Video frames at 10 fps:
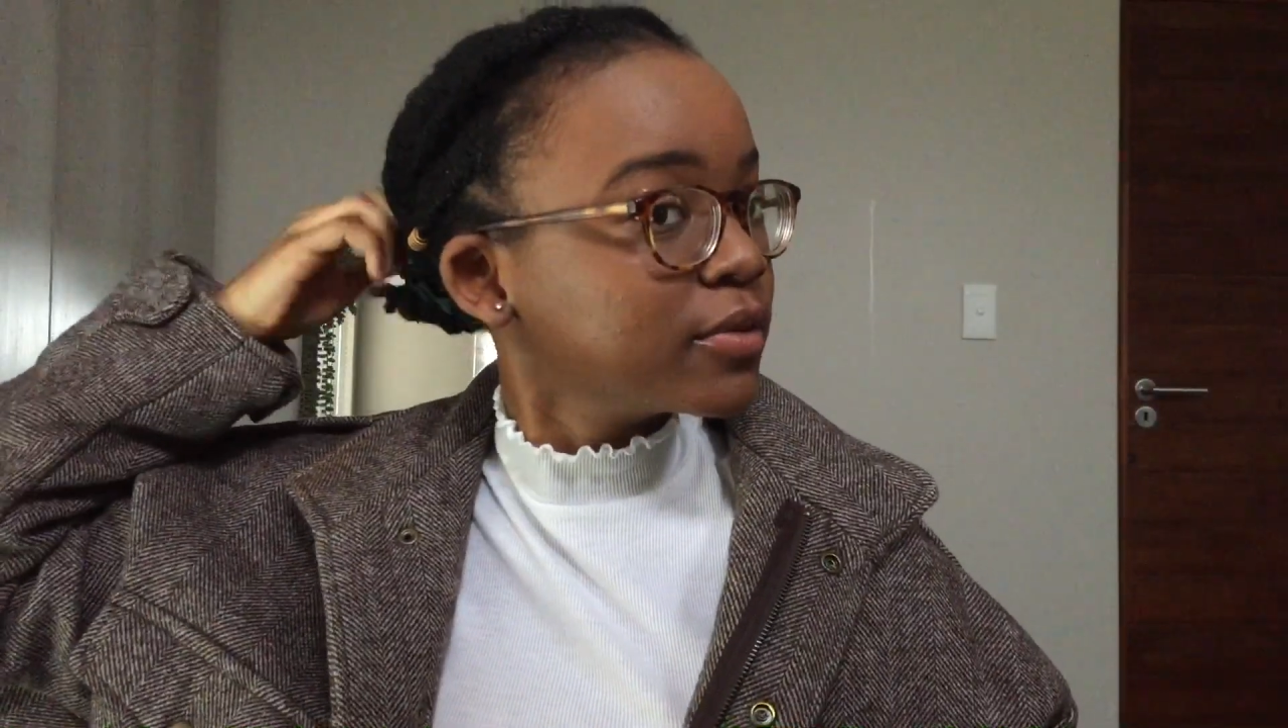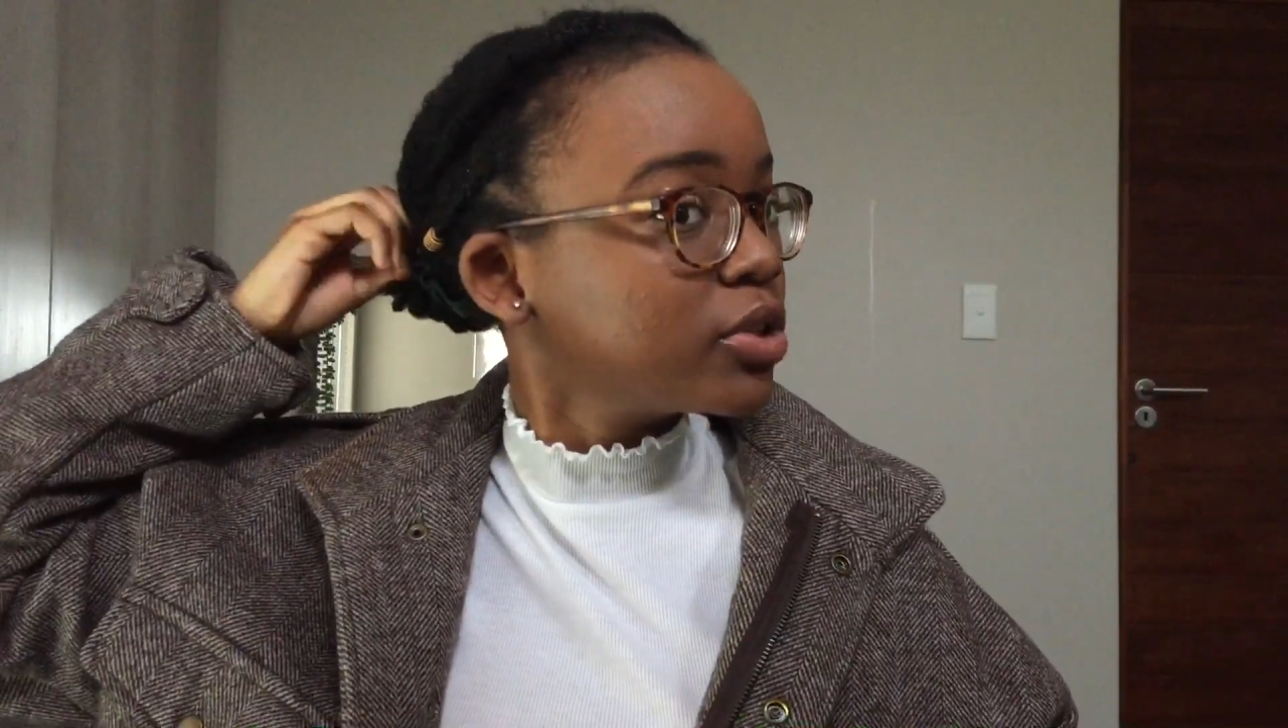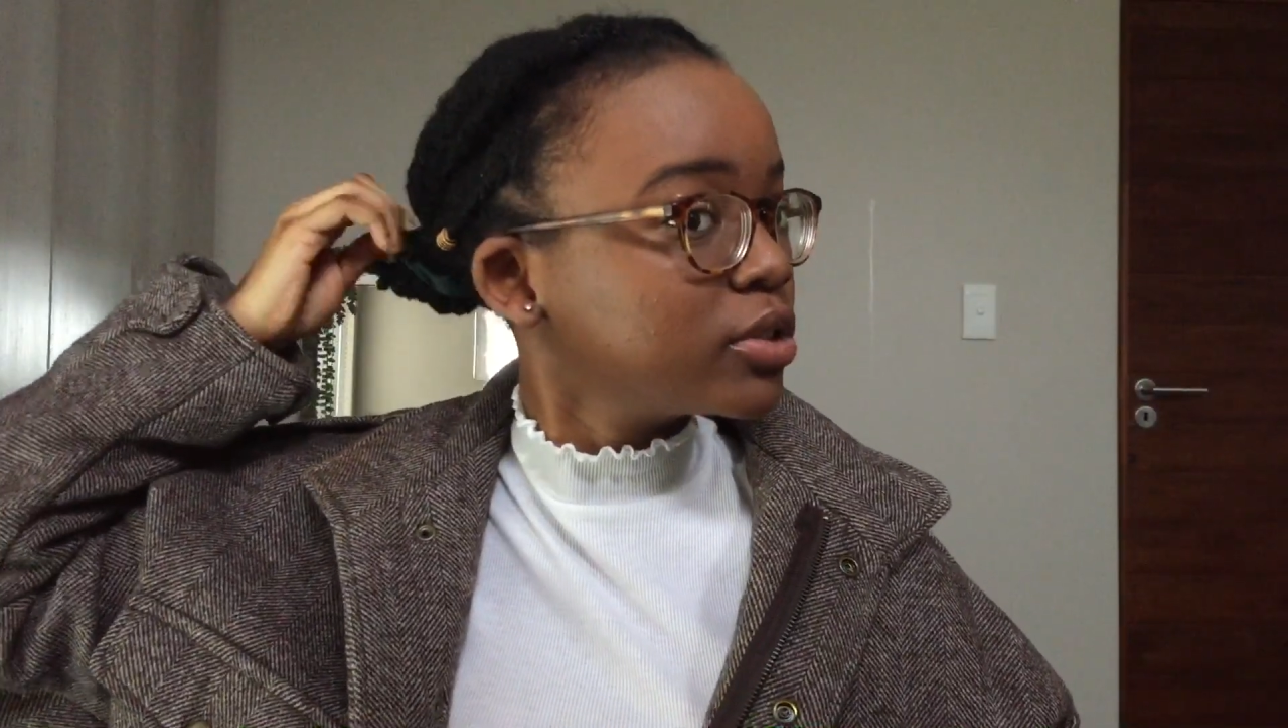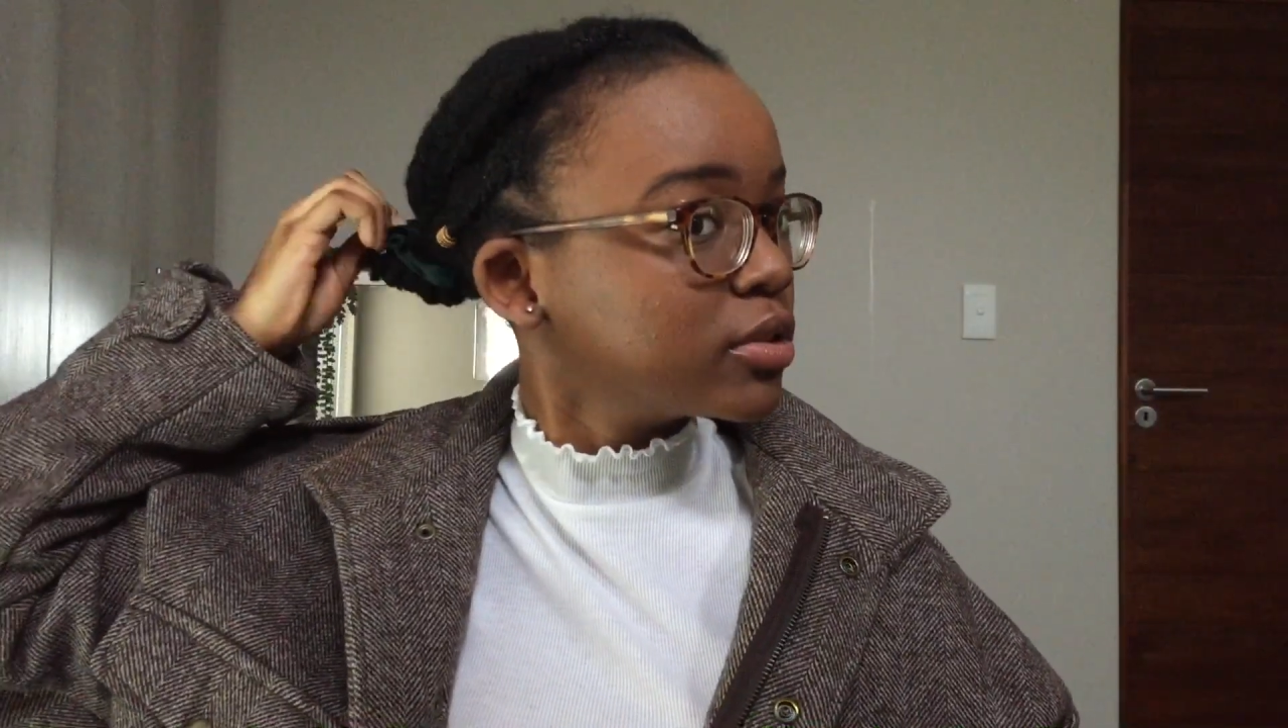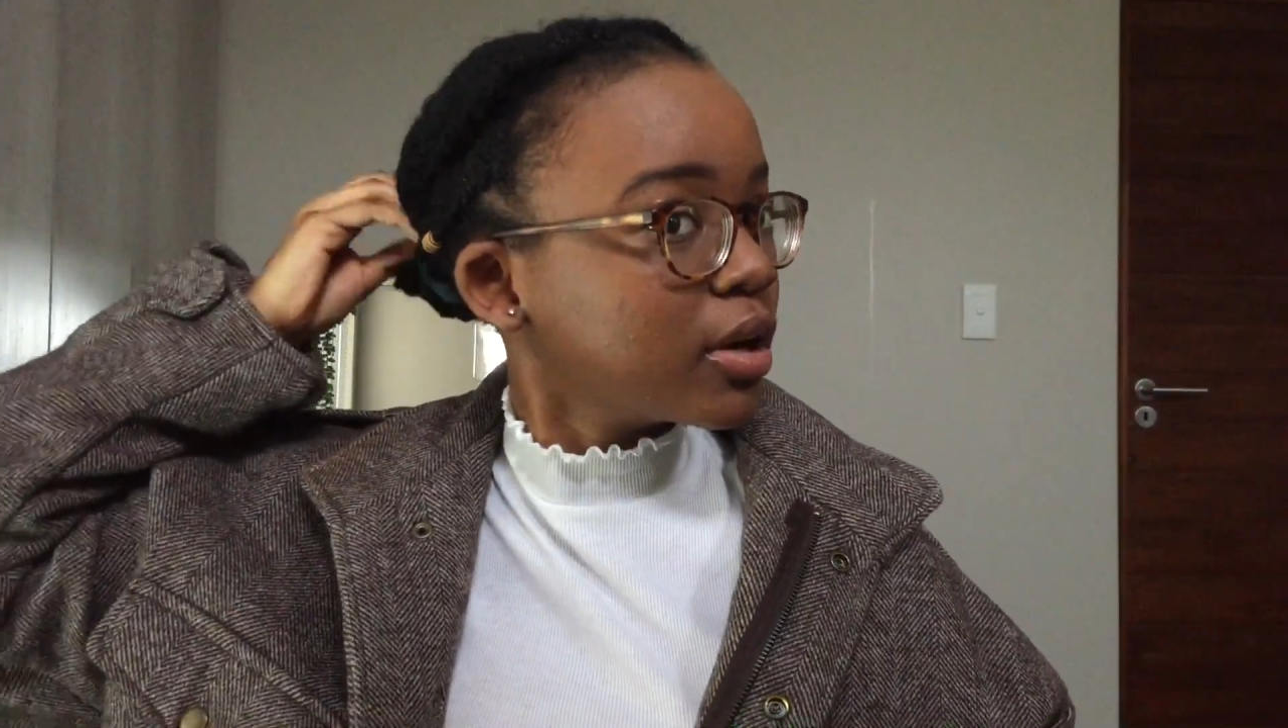
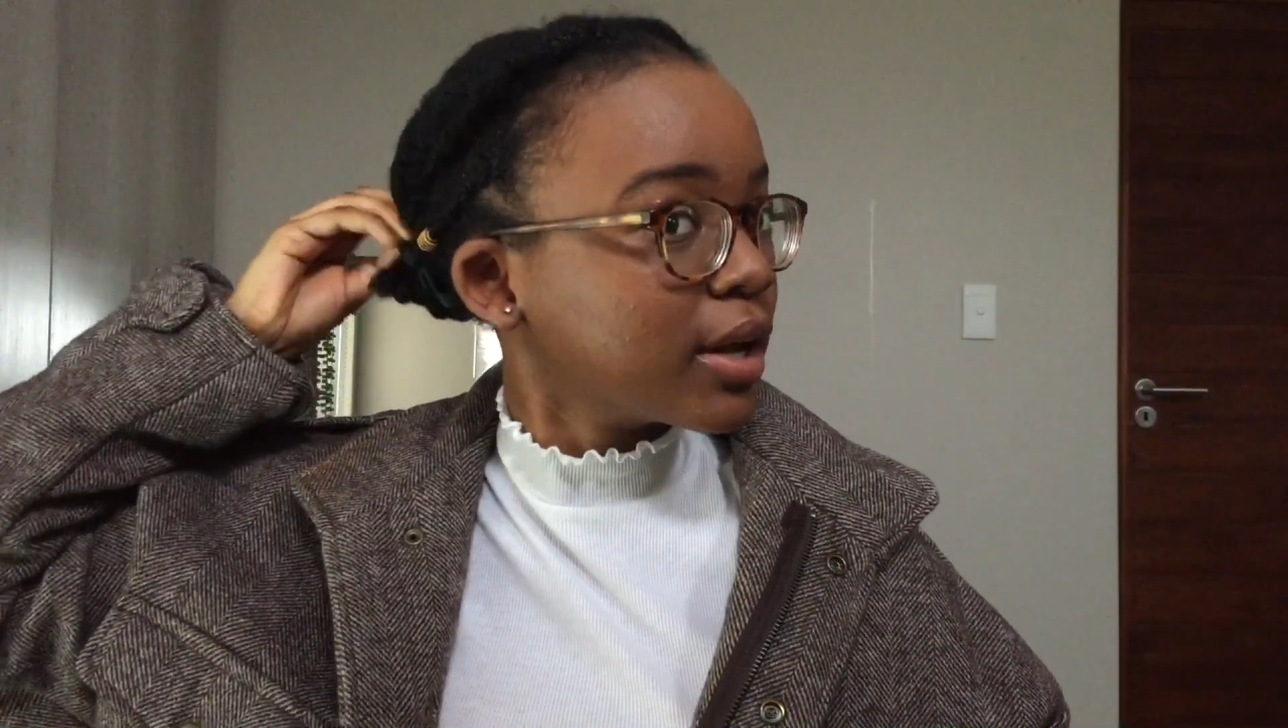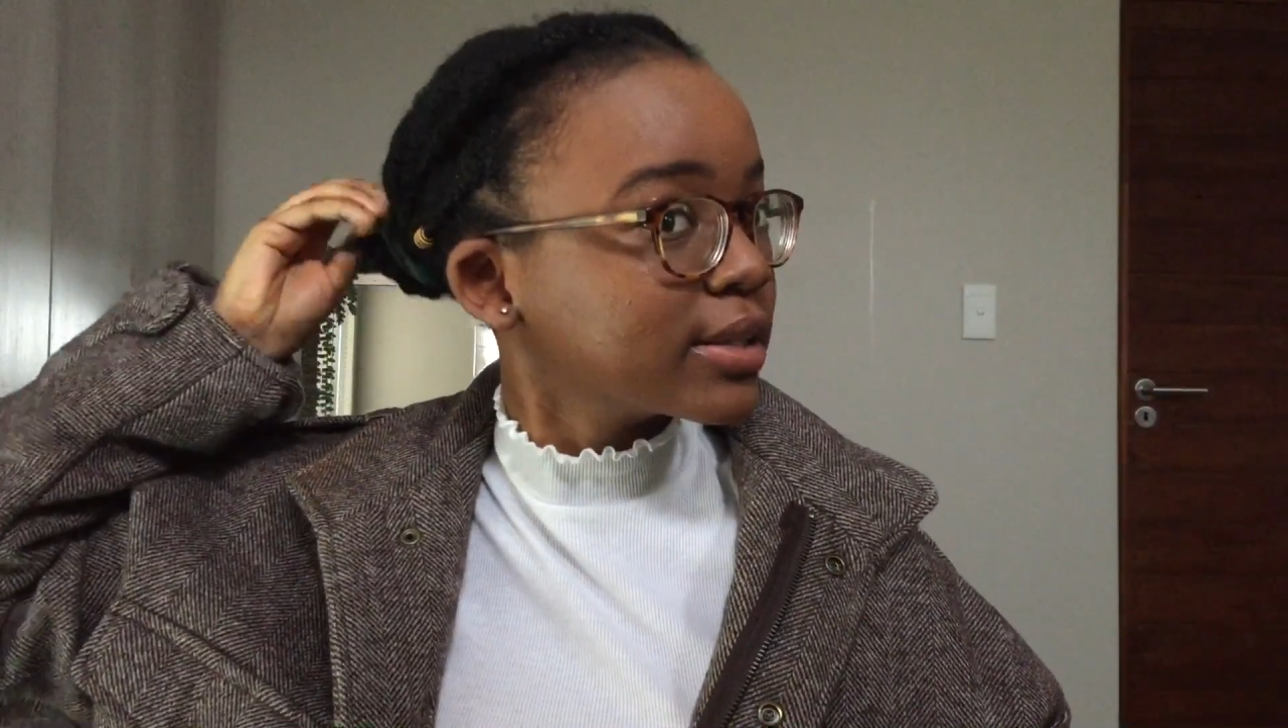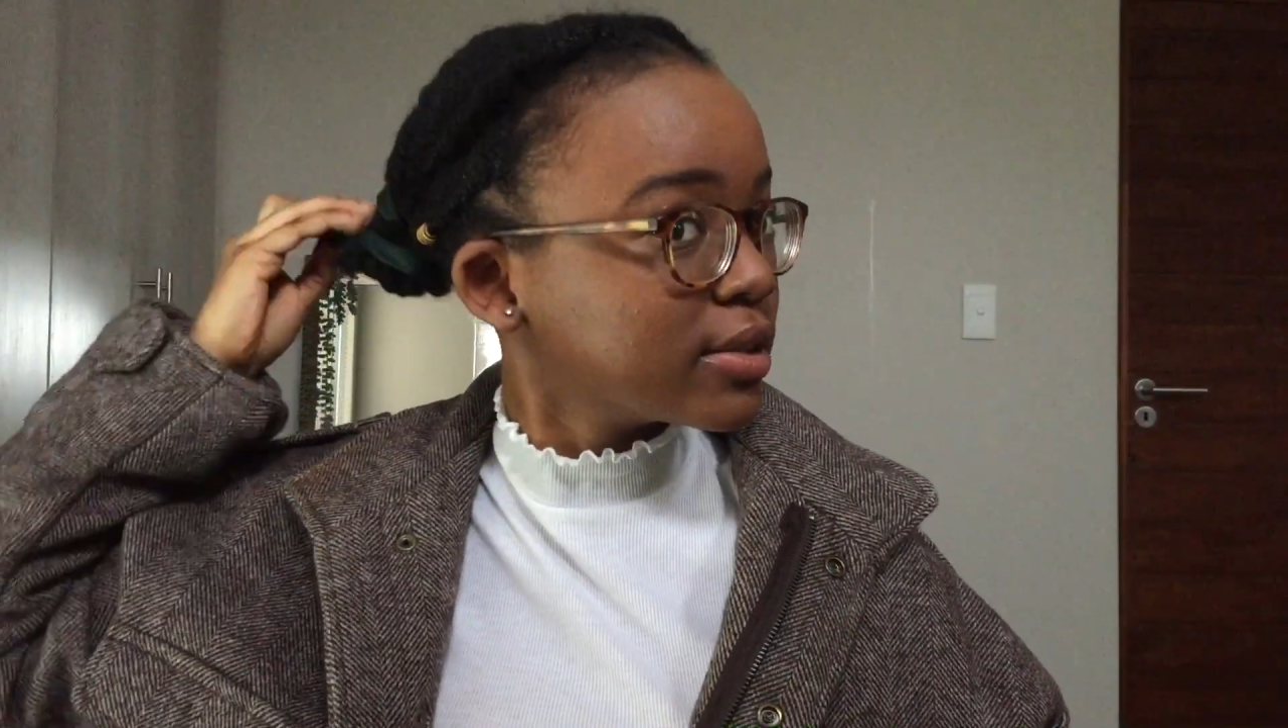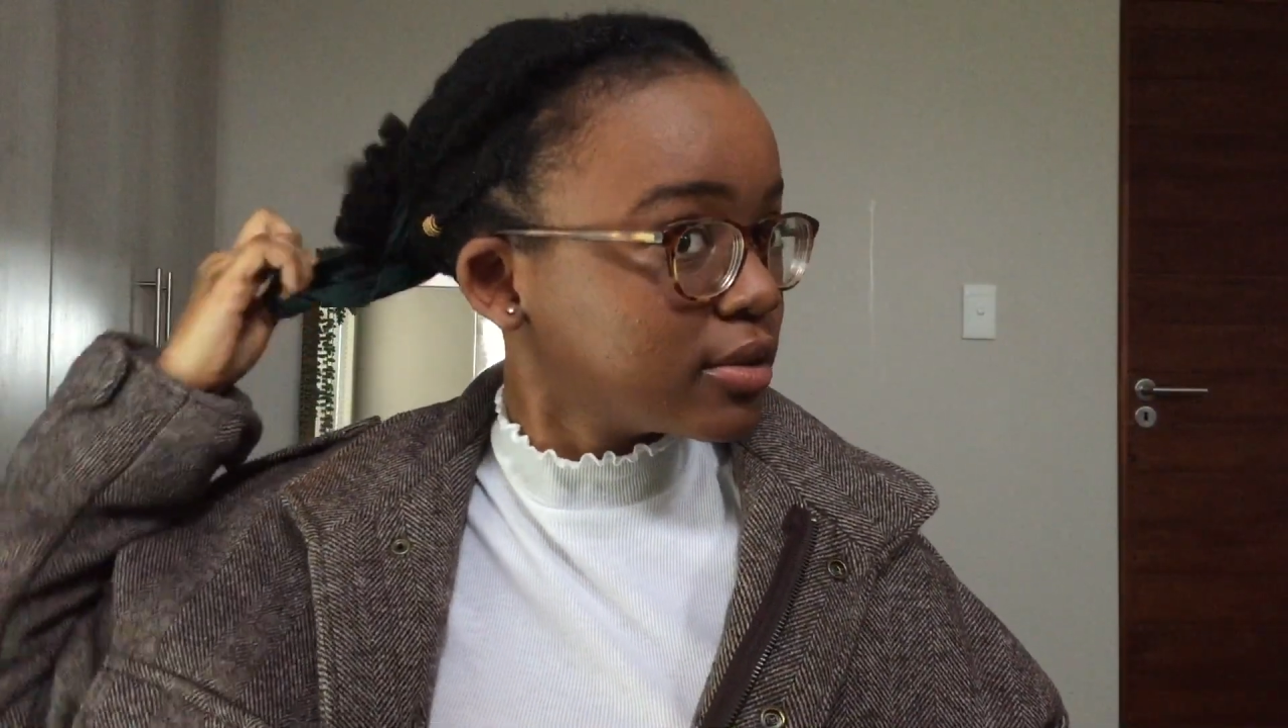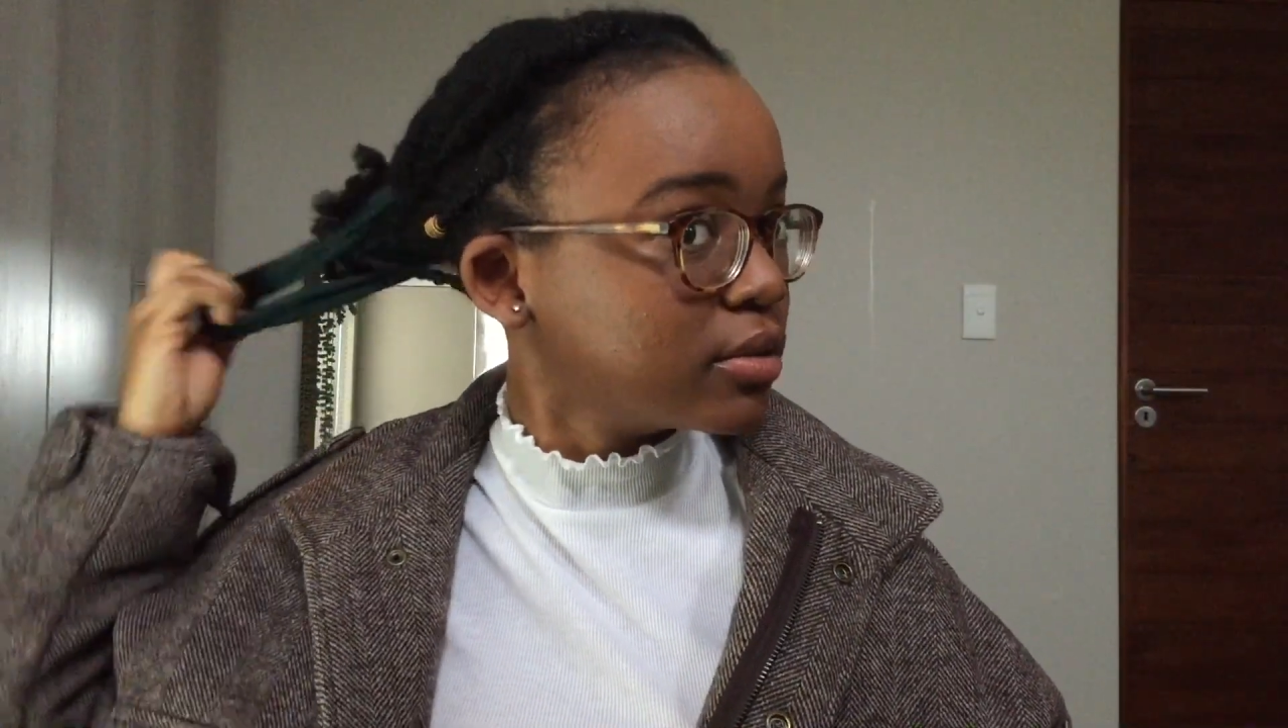
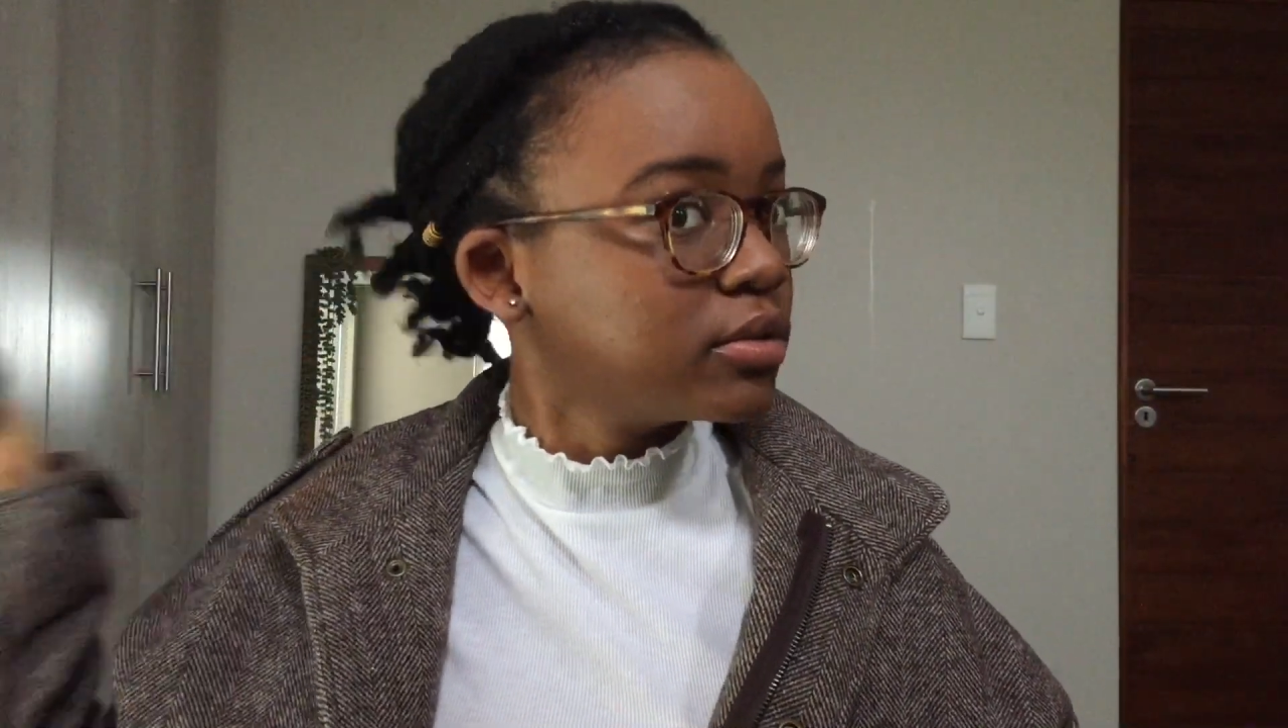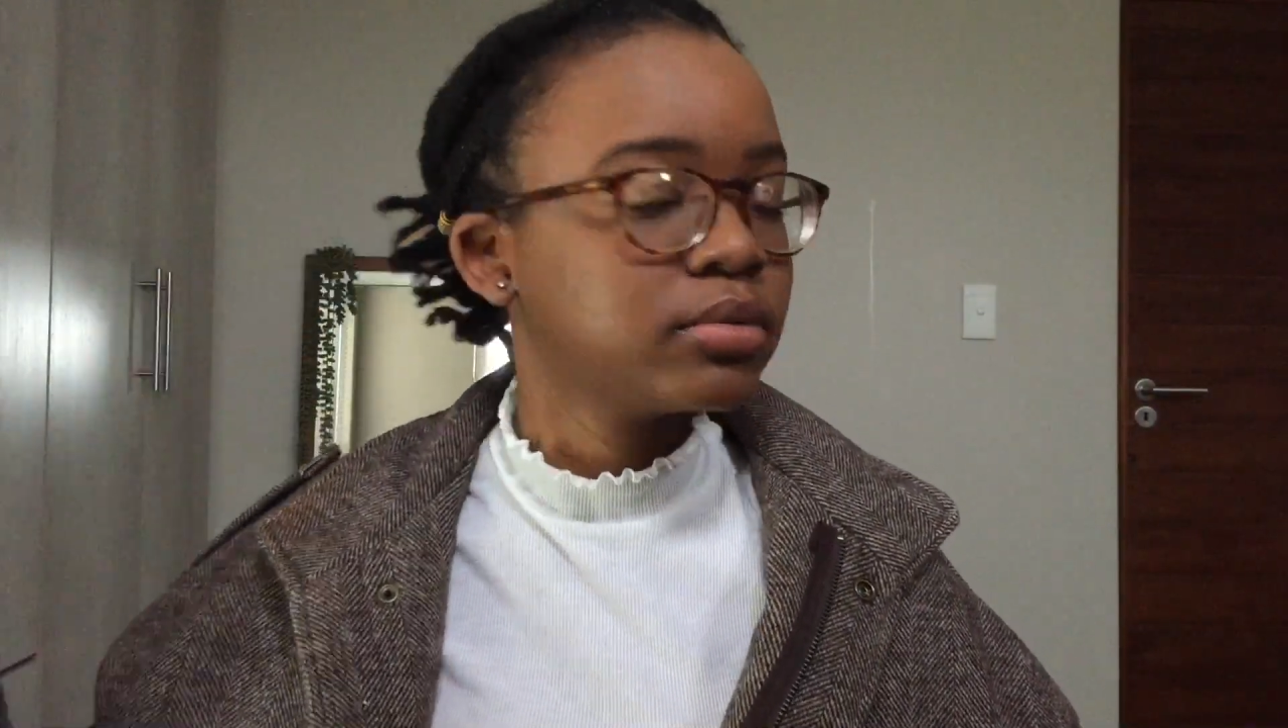undo these